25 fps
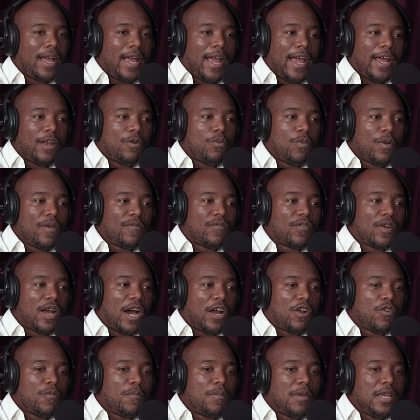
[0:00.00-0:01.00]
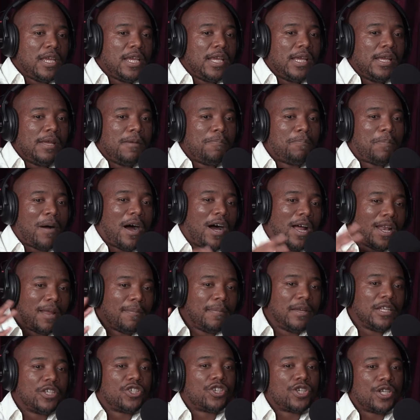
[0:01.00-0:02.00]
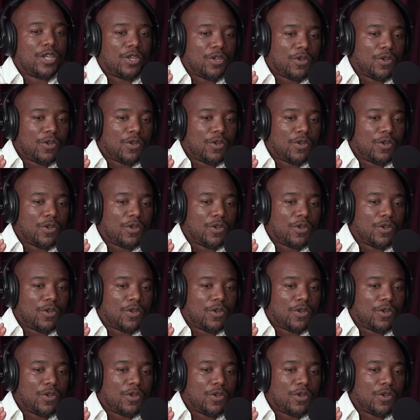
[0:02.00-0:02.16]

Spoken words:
And we've got to be parliamentary.